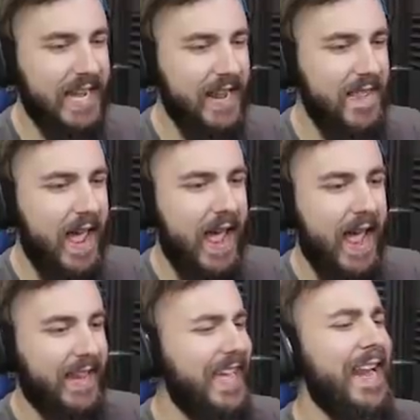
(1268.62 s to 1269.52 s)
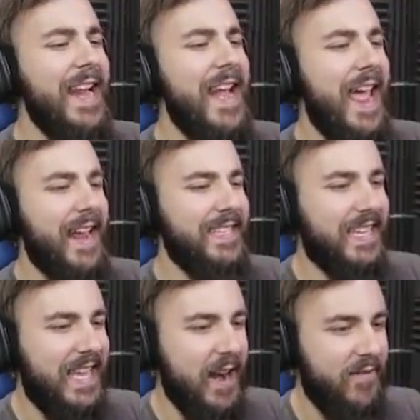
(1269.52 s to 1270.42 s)
Get in there! Get in there!
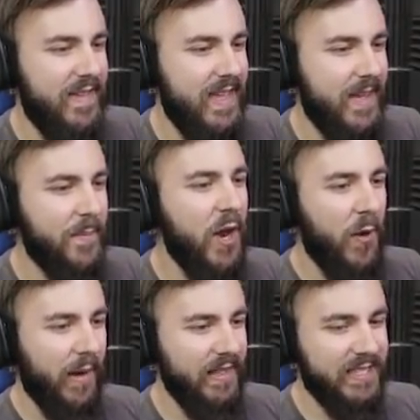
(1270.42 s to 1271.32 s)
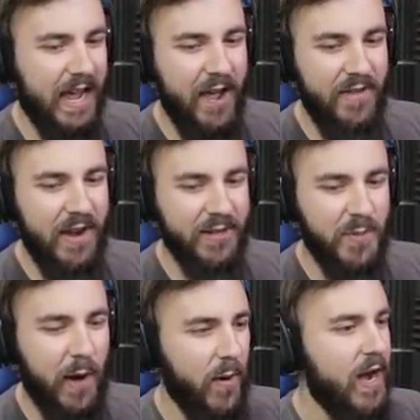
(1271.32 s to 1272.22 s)
Take care of him! We got this guy over here as
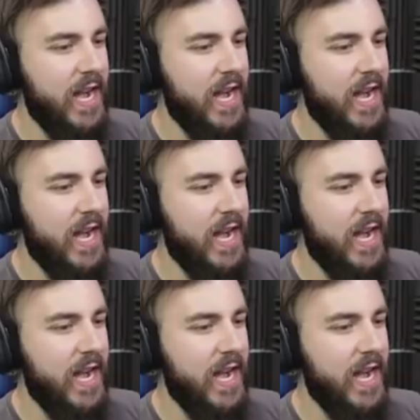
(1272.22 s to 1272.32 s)
well.